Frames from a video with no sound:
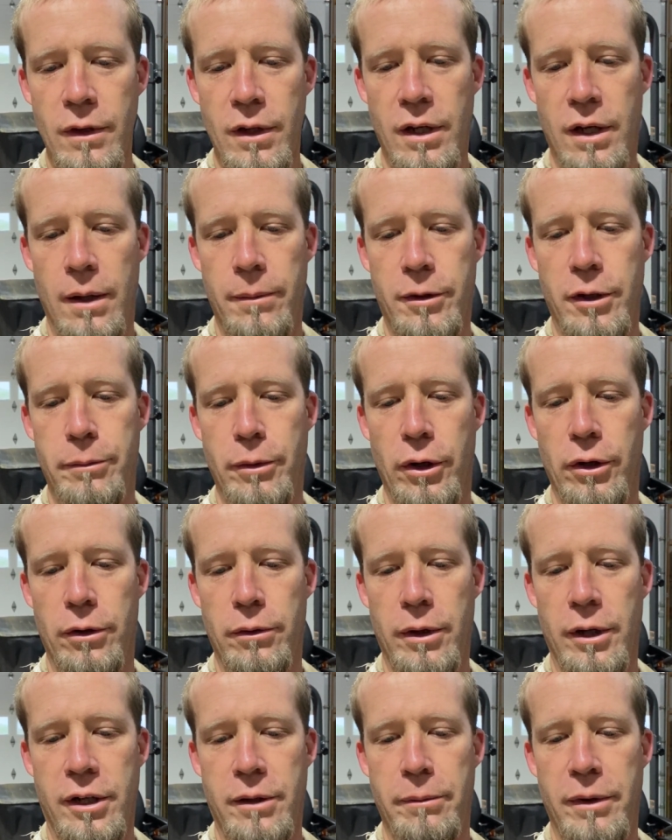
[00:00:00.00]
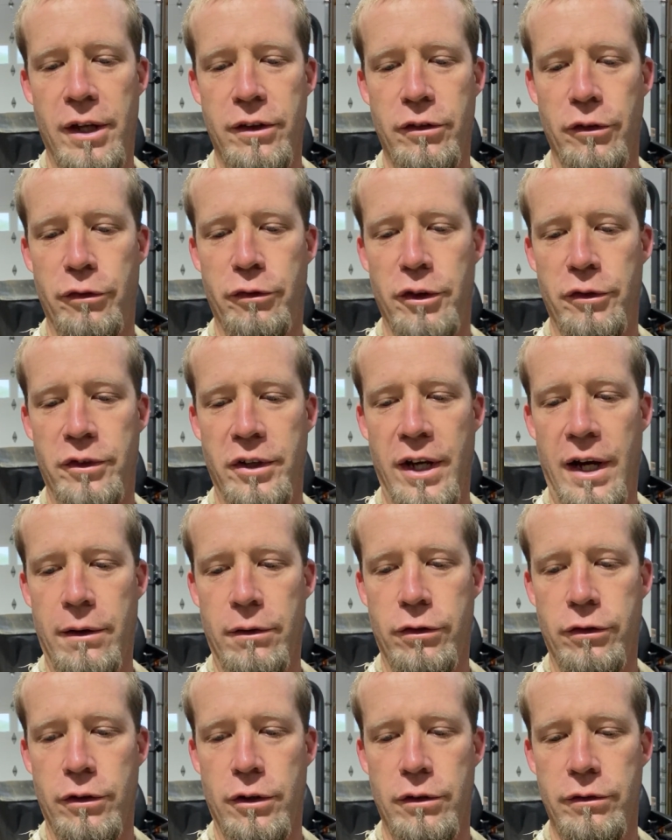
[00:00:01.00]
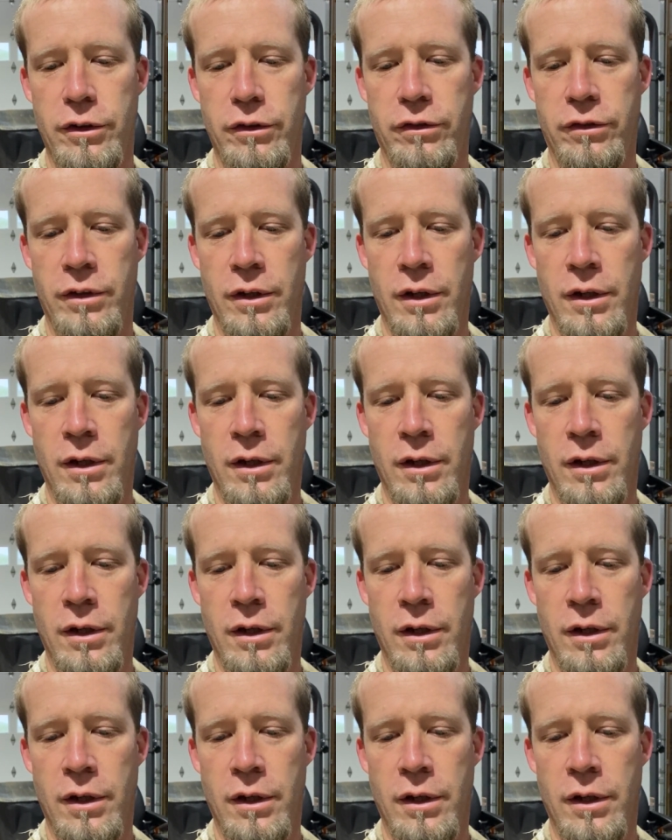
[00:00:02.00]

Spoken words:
Kubota recommends a 50-hour service.